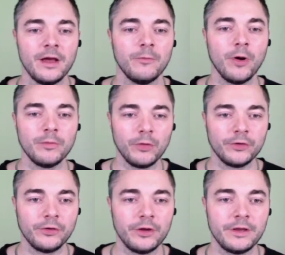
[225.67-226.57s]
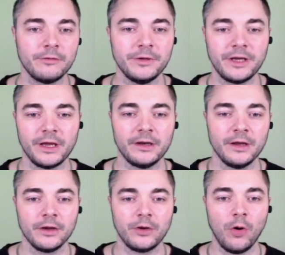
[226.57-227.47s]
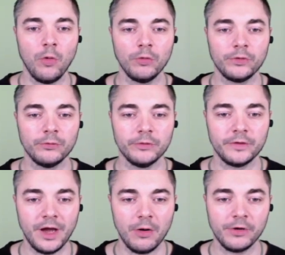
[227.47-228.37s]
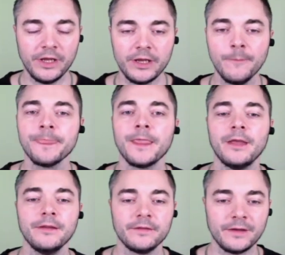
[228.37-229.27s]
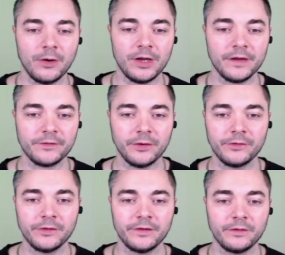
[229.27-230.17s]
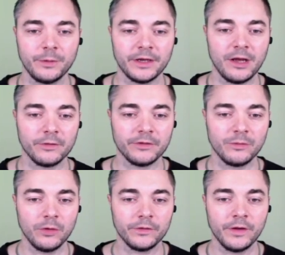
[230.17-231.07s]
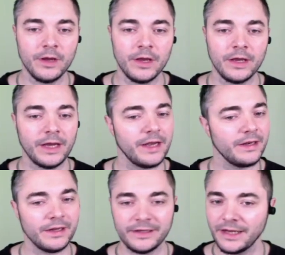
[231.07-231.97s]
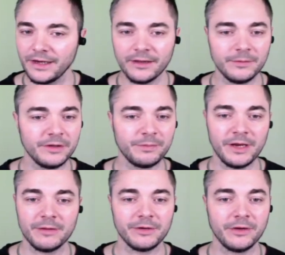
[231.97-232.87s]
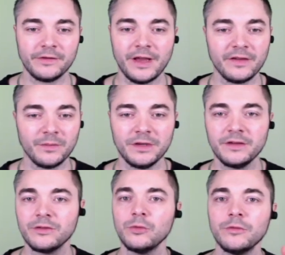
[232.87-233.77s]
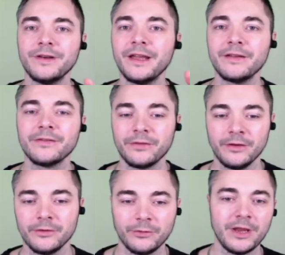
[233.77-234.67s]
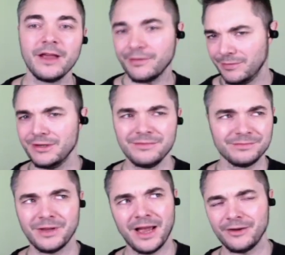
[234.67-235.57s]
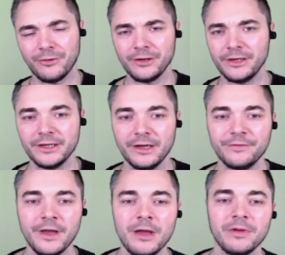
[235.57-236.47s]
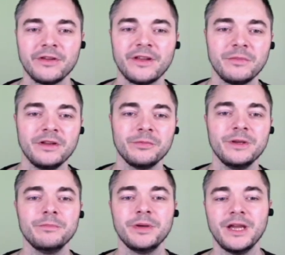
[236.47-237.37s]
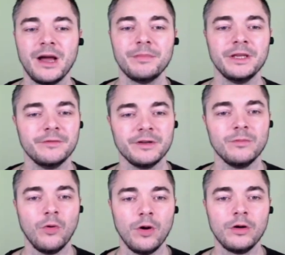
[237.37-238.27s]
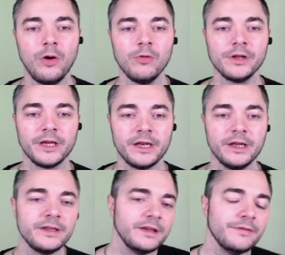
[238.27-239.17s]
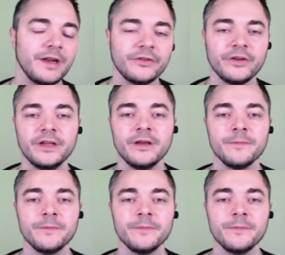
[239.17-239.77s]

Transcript: one more turn that we can go to town here, and this is our last turn, so this is where it counts the most. And yet another misplay, because Yasamin needs to move next to Yasamin, ironically enough, because that means we pick up even more gold again. And then eventually